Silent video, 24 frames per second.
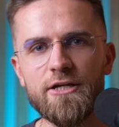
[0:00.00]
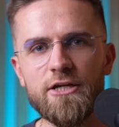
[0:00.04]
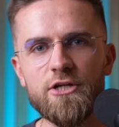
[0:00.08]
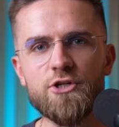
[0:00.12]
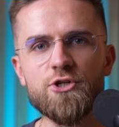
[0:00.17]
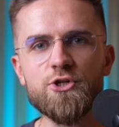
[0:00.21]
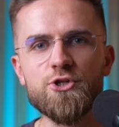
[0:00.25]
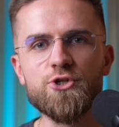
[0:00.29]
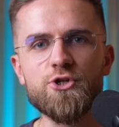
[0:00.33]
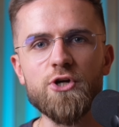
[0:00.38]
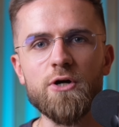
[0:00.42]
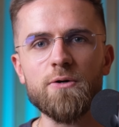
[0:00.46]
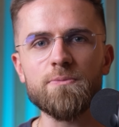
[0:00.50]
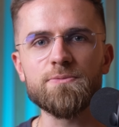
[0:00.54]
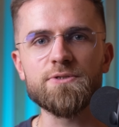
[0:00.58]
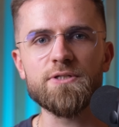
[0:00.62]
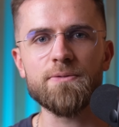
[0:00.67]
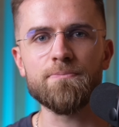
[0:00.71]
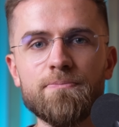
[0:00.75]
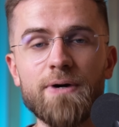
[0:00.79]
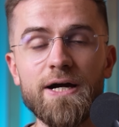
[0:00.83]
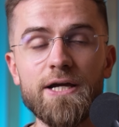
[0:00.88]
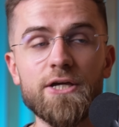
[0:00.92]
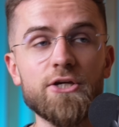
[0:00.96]
each
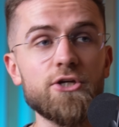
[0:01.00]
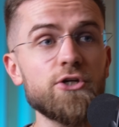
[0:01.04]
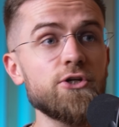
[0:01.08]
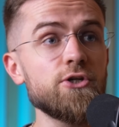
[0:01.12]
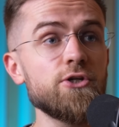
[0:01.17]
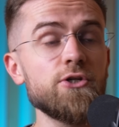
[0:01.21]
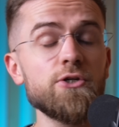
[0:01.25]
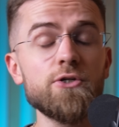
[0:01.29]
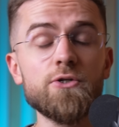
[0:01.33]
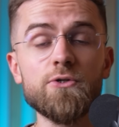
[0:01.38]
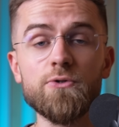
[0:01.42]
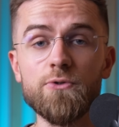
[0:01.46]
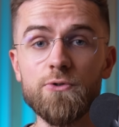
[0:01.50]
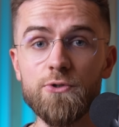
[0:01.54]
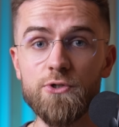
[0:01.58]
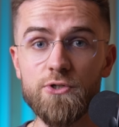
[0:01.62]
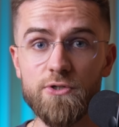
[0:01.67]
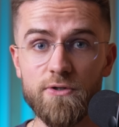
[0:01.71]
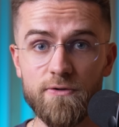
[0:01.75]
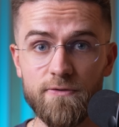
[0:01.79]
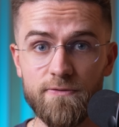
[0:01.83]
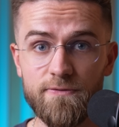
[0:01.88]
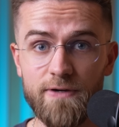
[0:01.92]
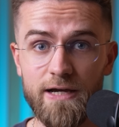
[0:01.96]
jumped by
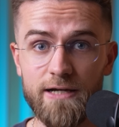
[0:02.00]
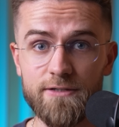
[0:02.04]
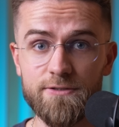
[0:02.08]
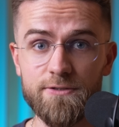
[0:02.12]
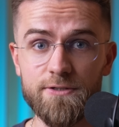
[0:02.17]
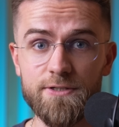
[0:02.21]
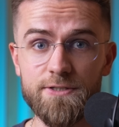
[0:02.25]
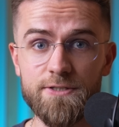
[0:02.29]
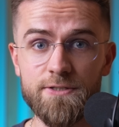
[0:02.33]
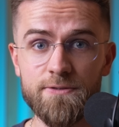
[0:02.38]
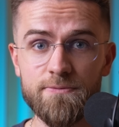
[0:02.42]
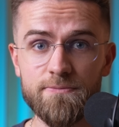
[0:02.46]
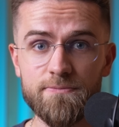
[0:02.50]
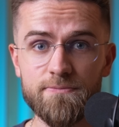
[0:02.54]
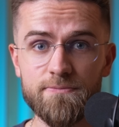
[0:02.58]
huge factors.